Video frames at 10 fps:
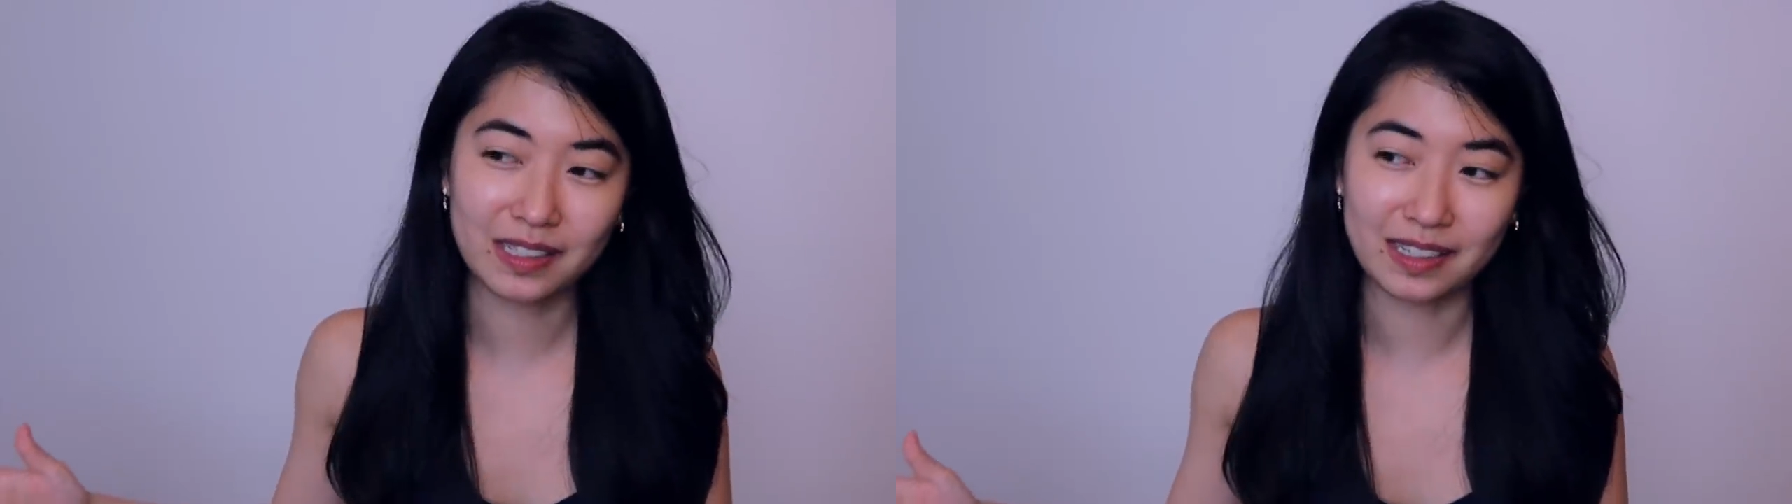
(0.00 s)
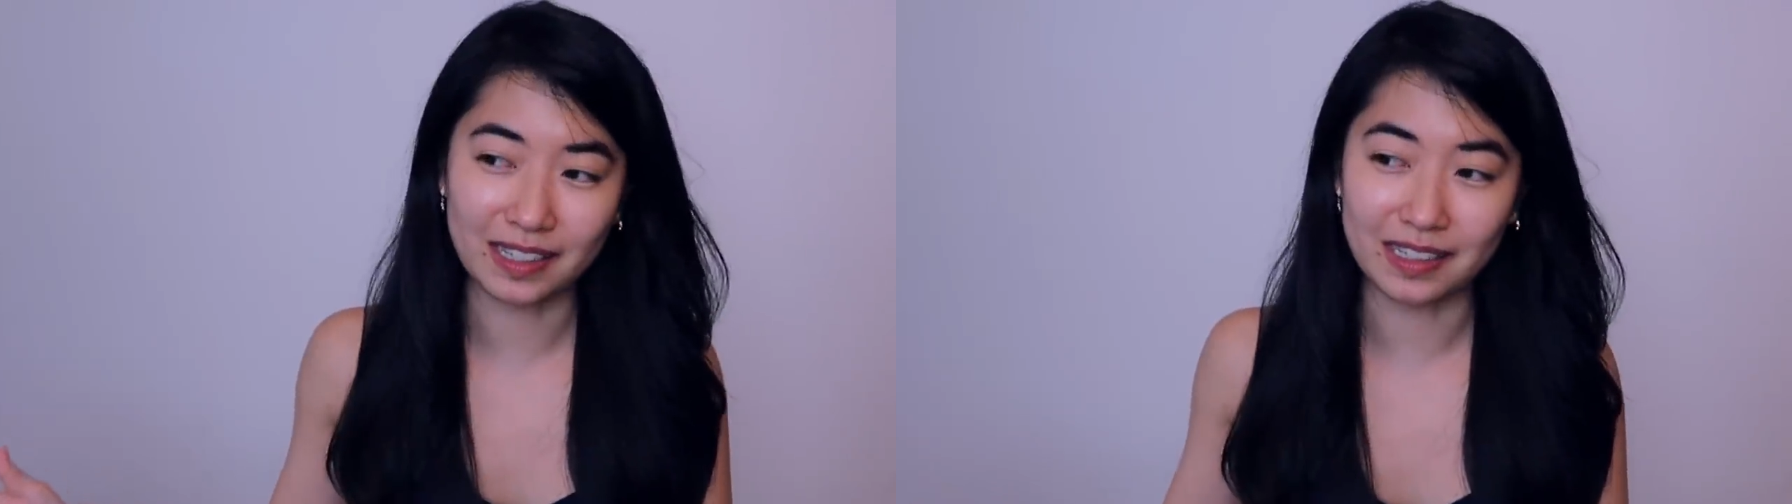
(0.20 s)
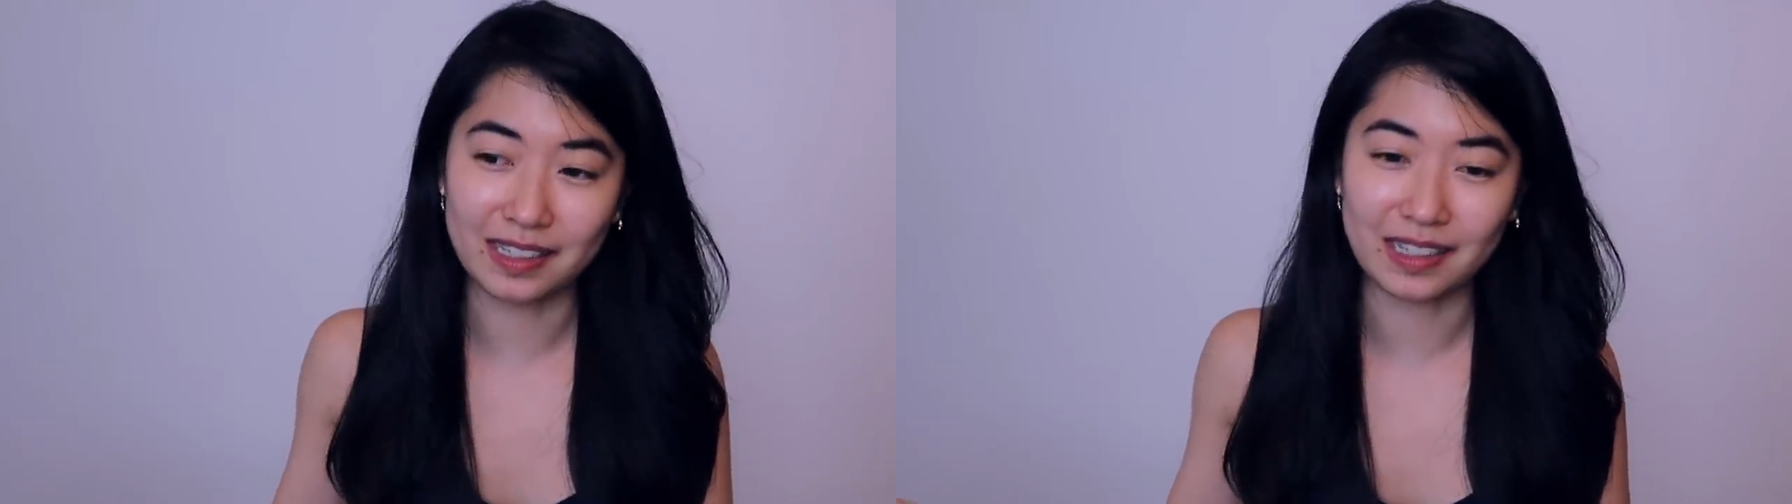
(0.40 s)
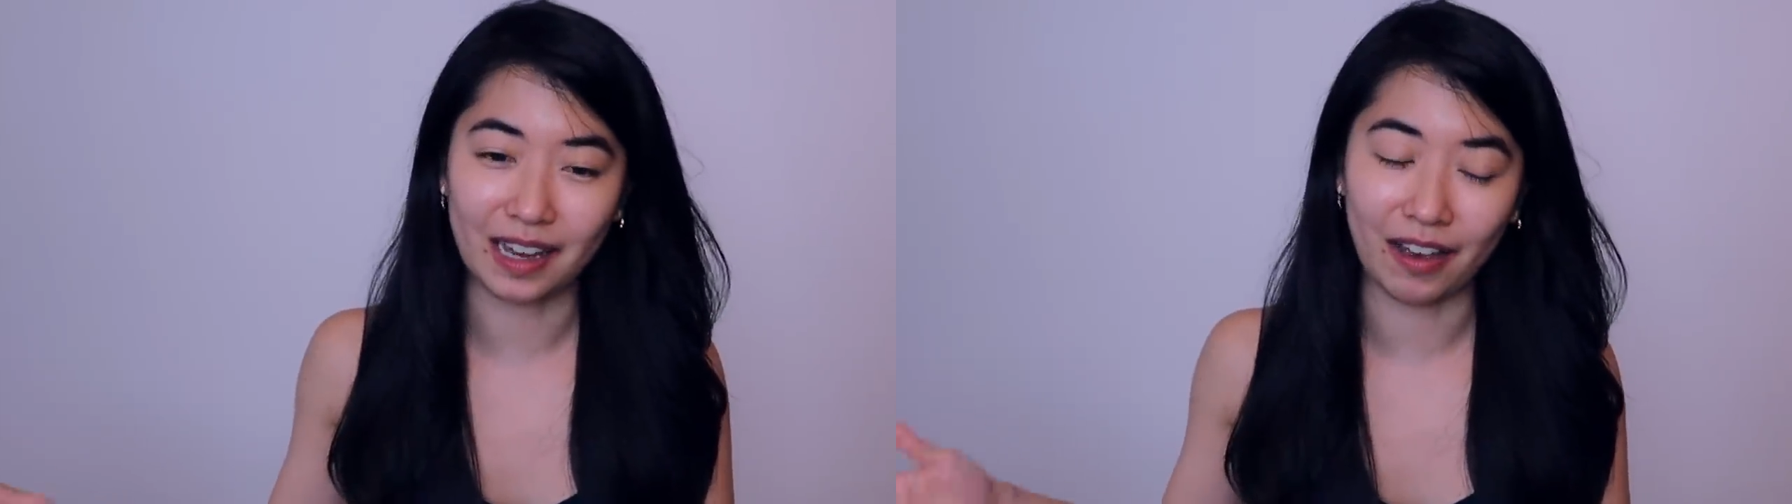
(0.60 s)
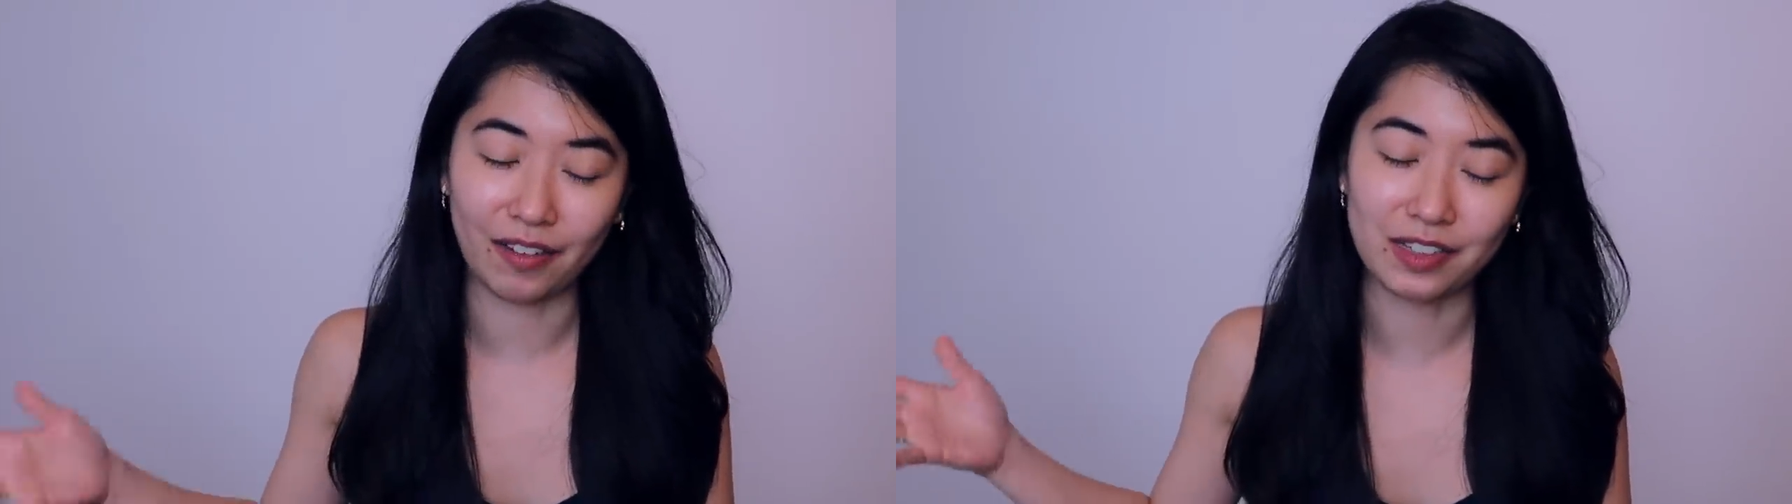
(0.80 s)
since
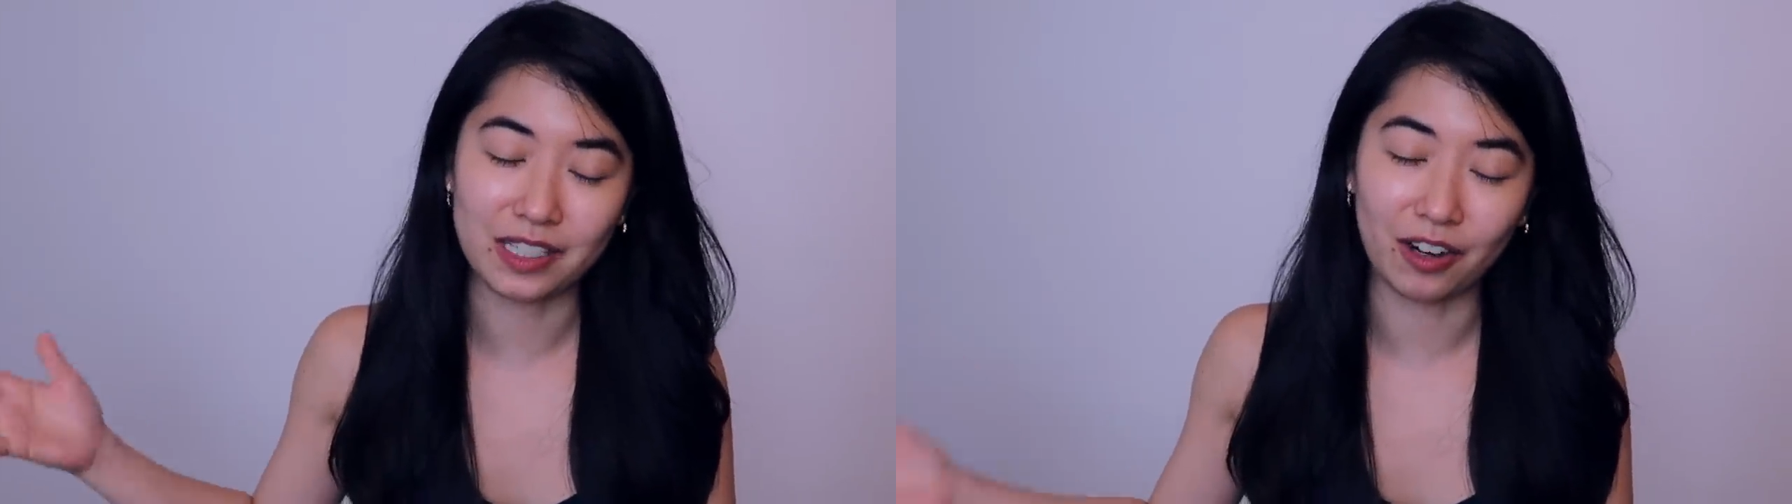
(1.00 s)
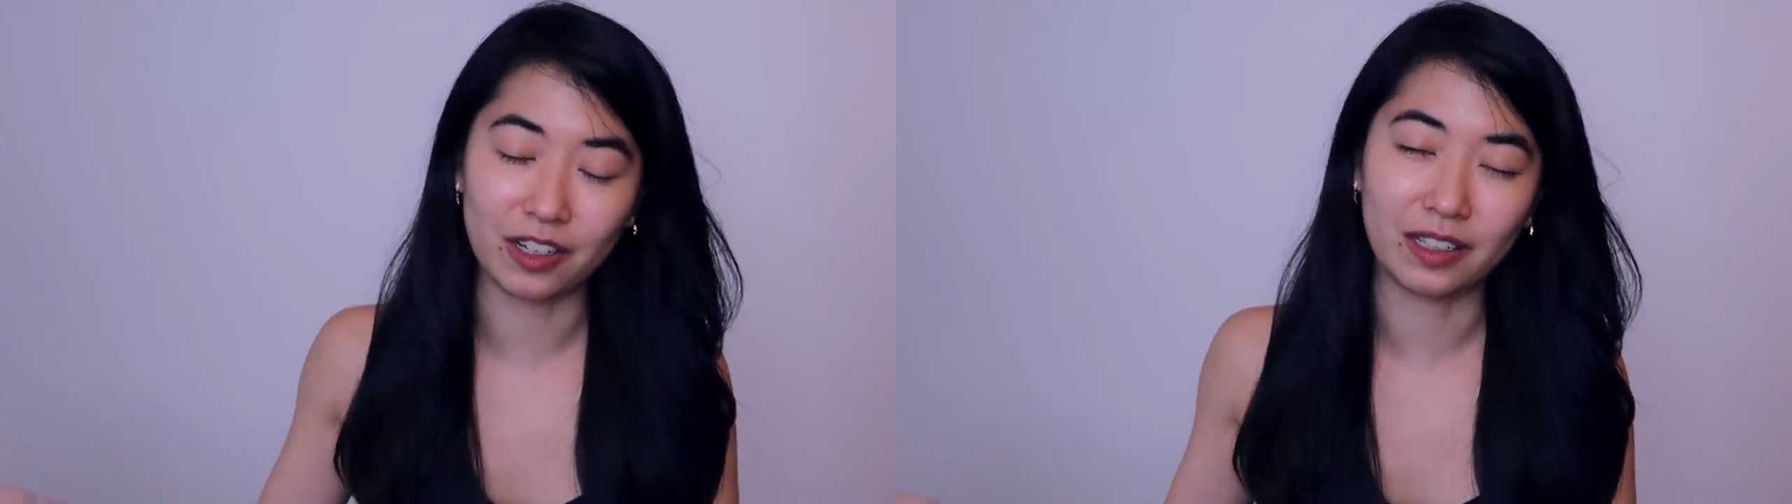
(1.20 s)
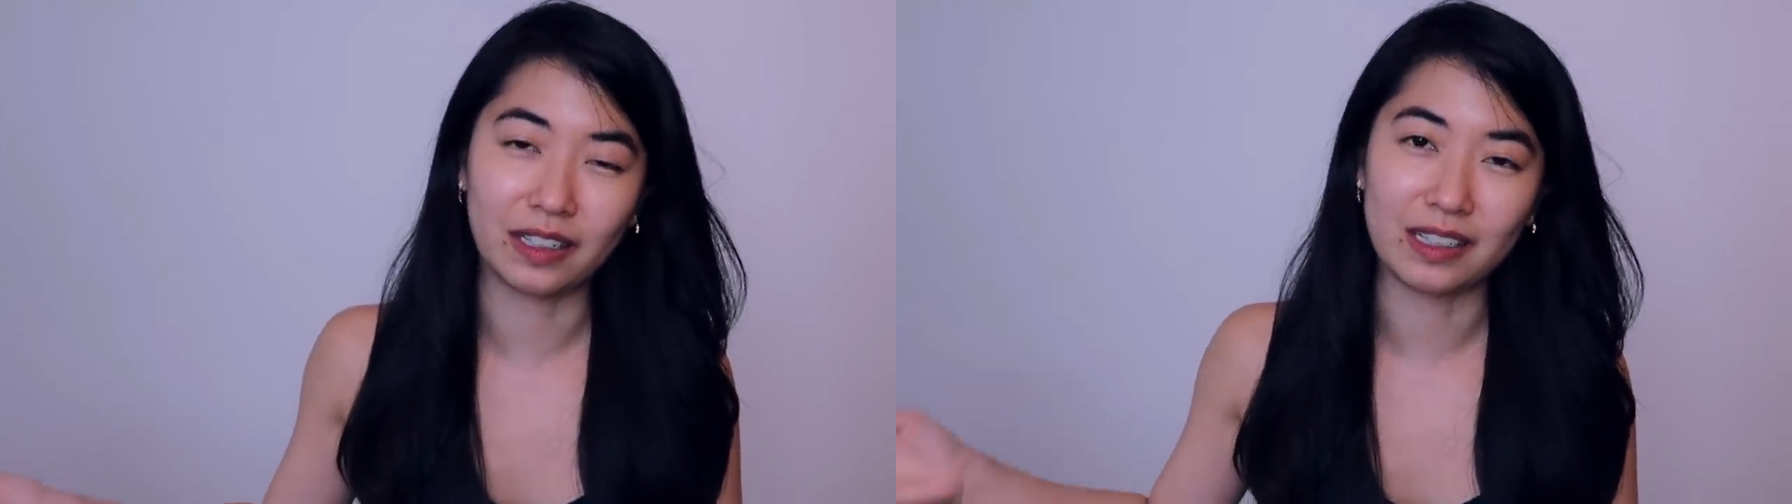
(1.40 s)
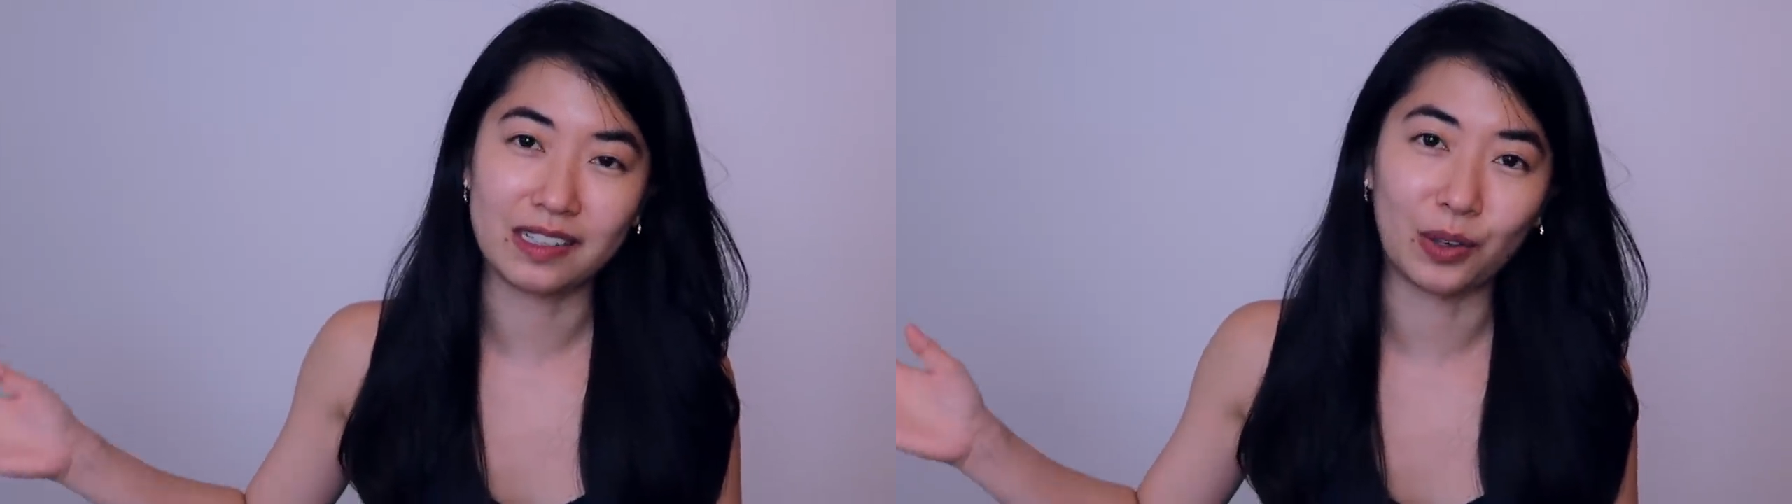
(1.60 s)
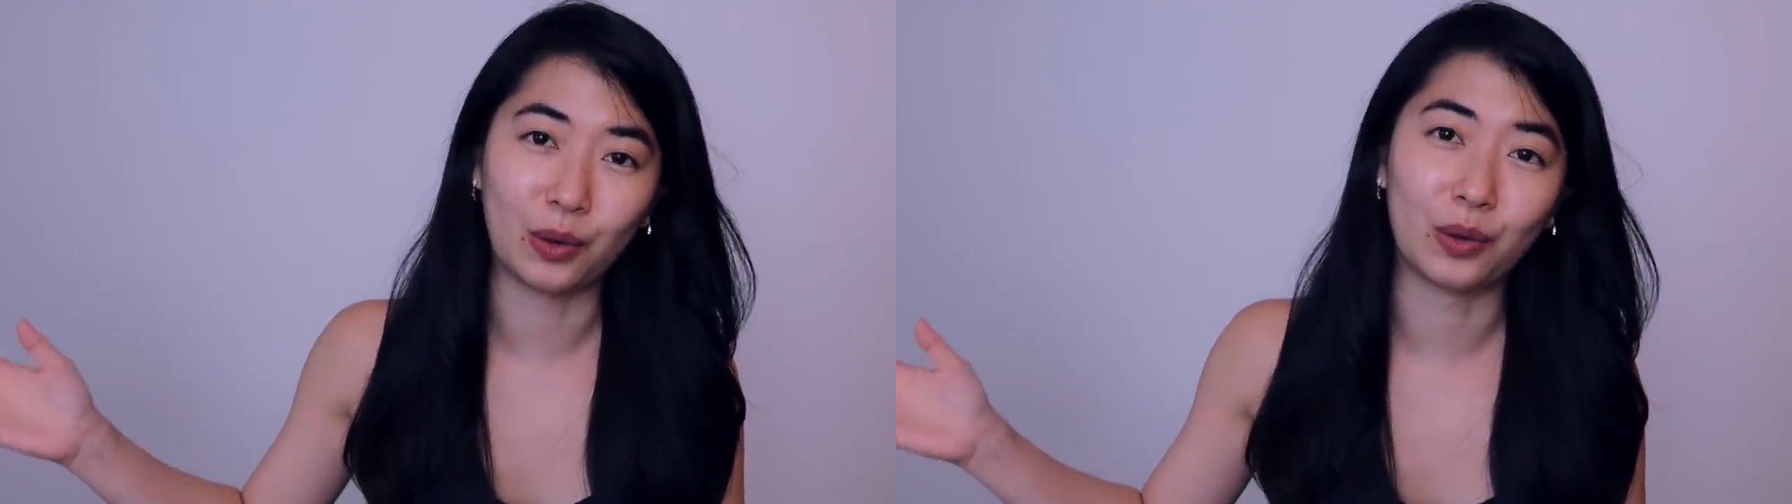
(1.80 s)
I've started
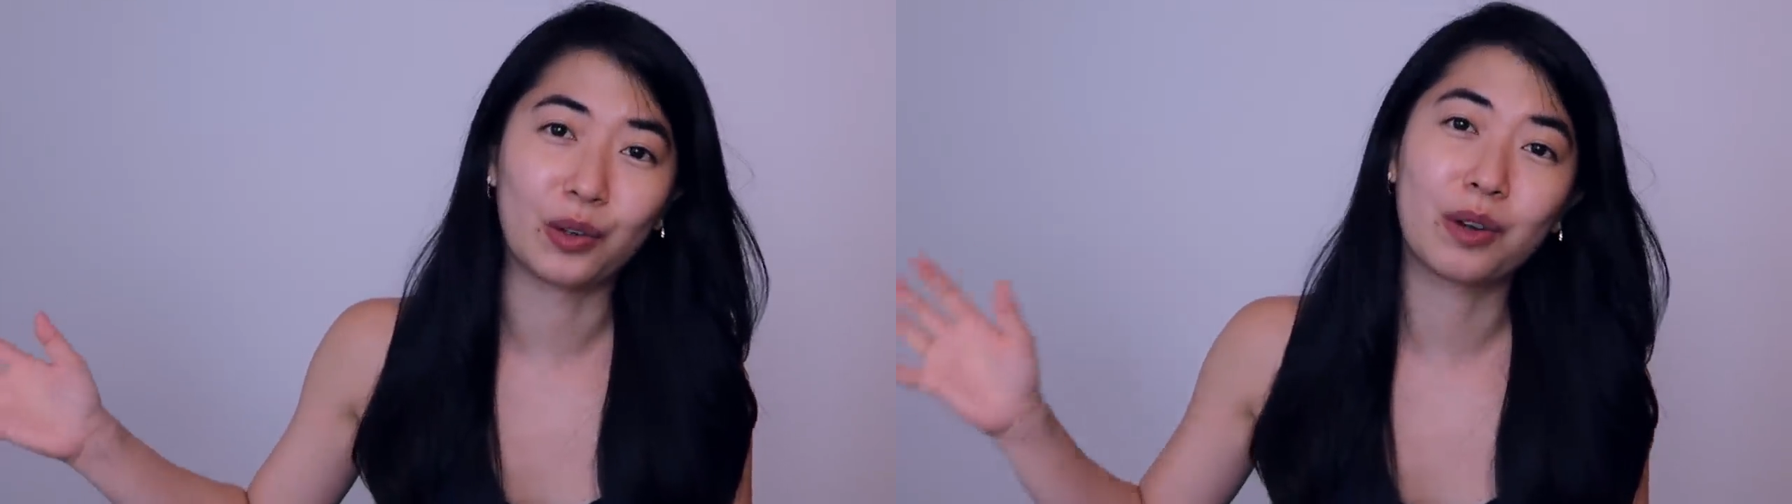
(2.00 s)
this whole